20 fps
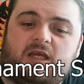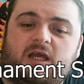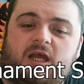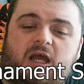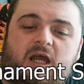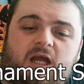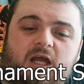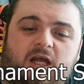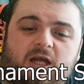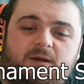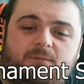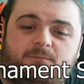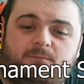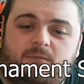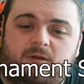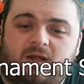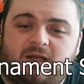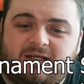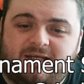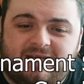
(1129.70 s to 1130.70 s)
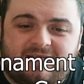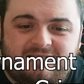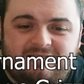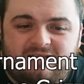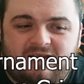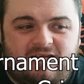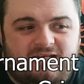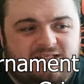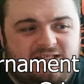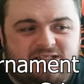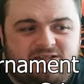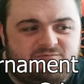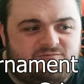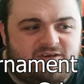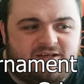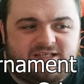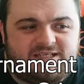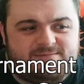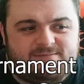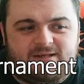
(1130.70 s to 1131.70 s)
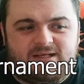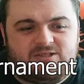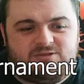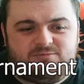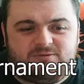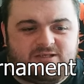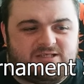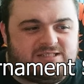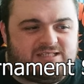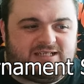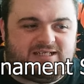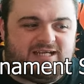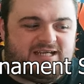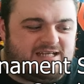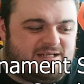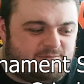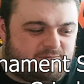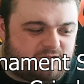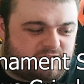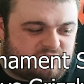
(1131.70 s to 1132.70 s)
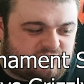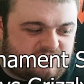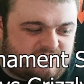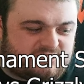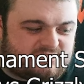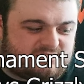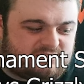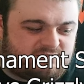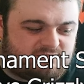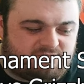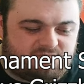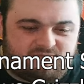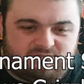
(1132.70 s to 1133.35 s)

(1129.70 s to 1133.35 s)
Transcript: Again, I didn't rate this match because, again, it was just